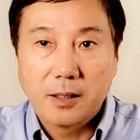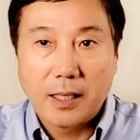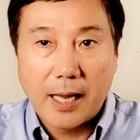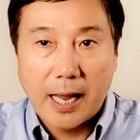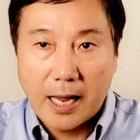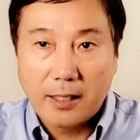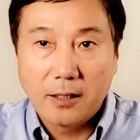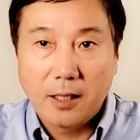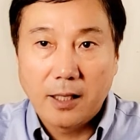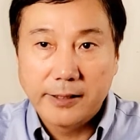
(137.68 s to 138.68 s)
And
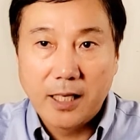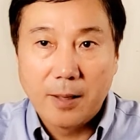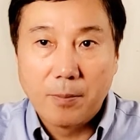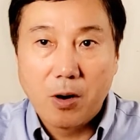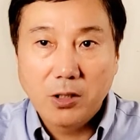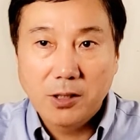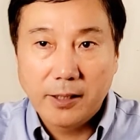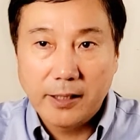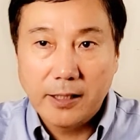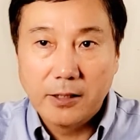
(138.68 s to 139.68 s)
they are
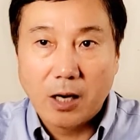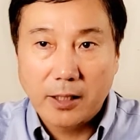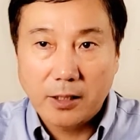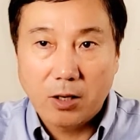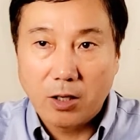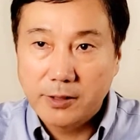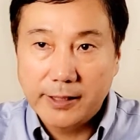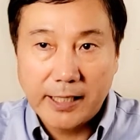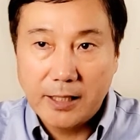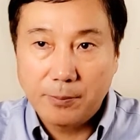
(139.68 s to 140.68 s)
mostly not causing
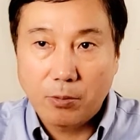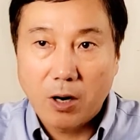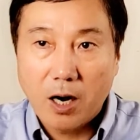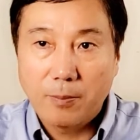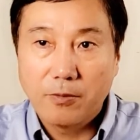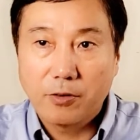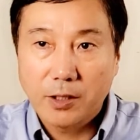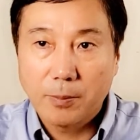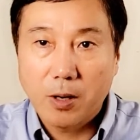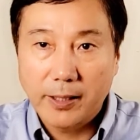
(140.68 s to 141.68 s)
any problem for the
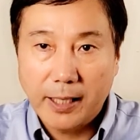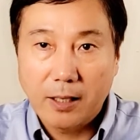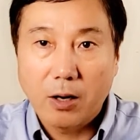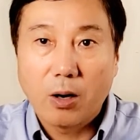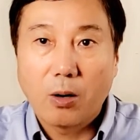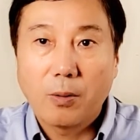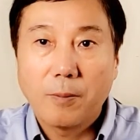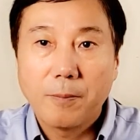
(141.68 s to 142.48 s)
body at all.